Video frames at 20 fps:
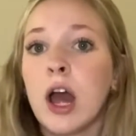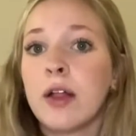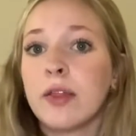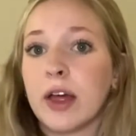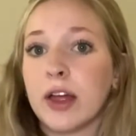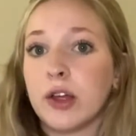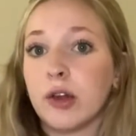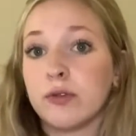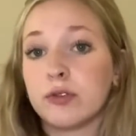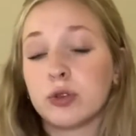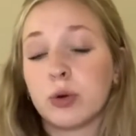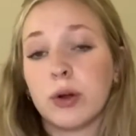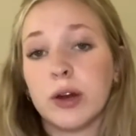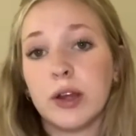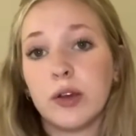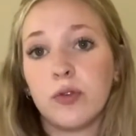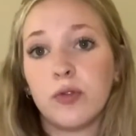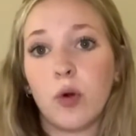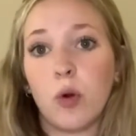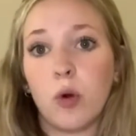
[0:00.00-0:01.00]
that you have
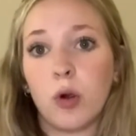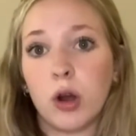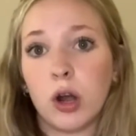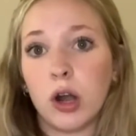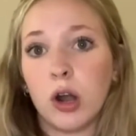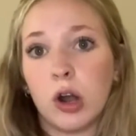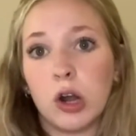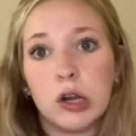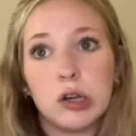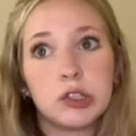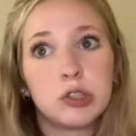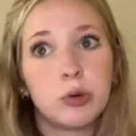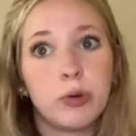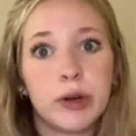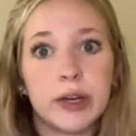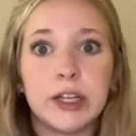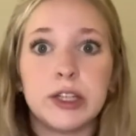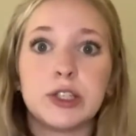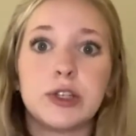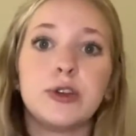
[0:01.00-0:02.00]
24 or
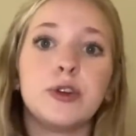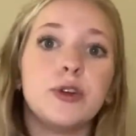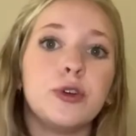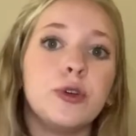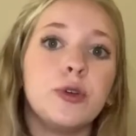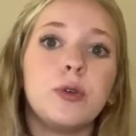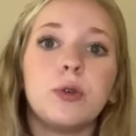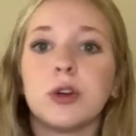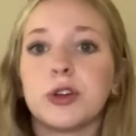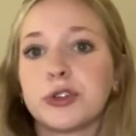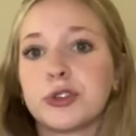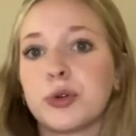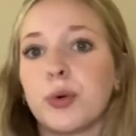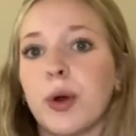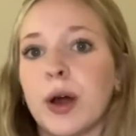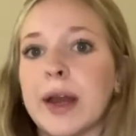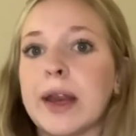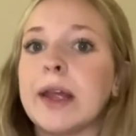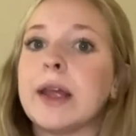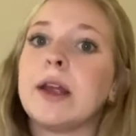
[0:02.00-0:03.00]
22 or
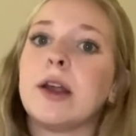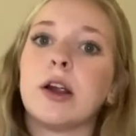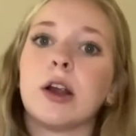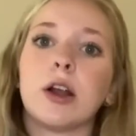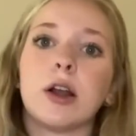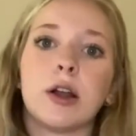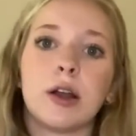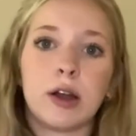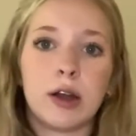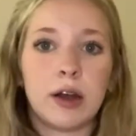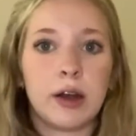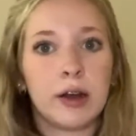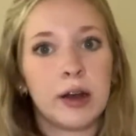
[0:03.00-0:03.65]
20 or